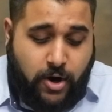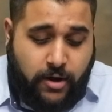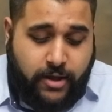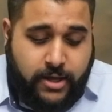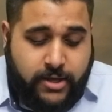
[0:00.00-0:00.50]

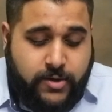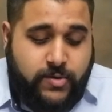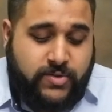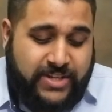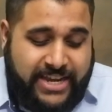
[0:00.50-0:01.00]
Rog,
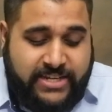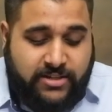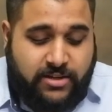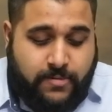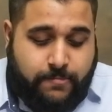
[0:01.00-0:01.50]
who
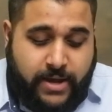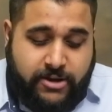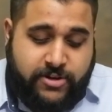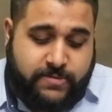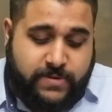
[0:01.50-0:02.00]
said, my
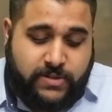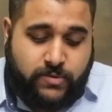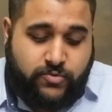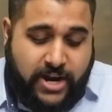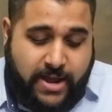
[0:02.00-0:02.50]
Christmas
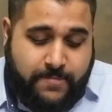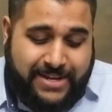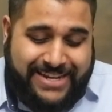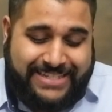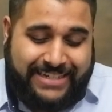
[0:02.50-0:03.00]

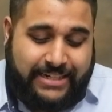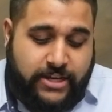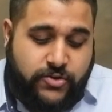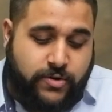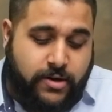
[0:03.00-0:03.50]
dram is the
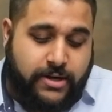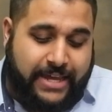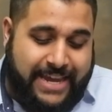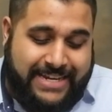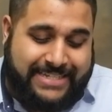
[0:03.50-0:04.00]

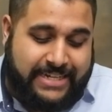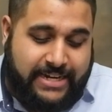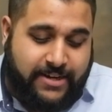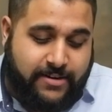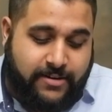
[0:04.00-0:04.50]
GlenDronach
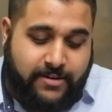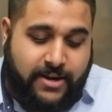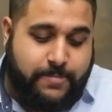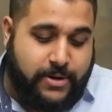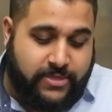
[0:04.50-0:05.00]
eighteen. And
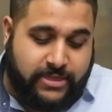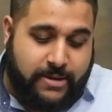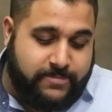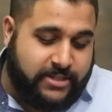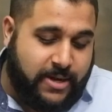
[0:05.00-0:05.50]
then he put a
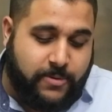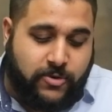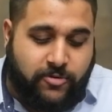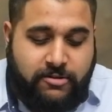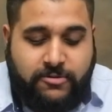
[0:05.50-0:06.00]
thumbs
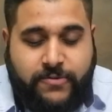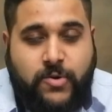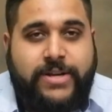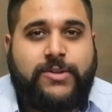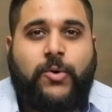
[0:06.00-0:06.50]
up. Great
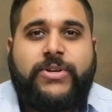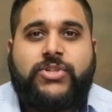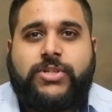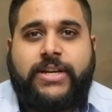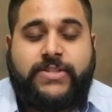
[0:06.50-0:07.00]
review as
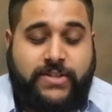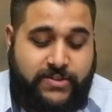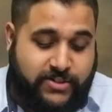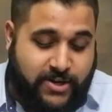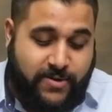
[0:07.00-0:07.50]
always,
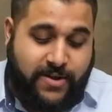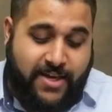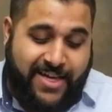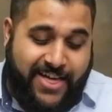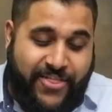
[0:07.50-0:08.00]
Jason. So
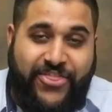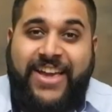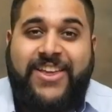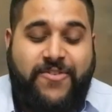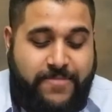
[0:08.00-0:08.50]

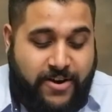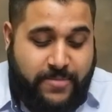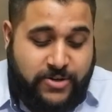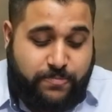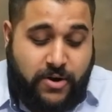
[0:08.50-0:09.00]
thank you
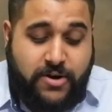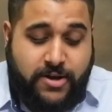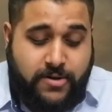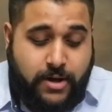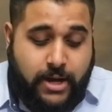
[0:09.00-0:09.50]
very much,
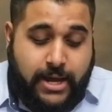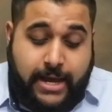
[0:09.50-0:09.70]
Bronco.